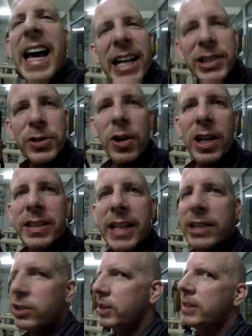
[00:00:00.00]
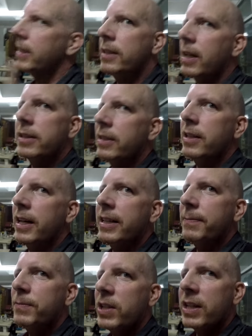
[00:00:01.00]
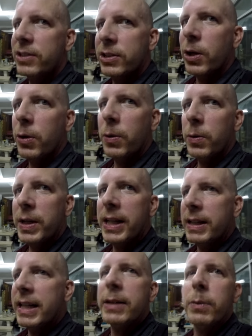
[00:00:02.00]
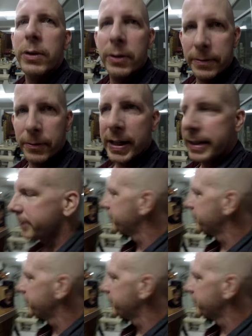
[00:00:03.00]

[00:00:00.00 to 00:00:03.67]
asked her on a date. She said not tonight. She has to go eat with her friend.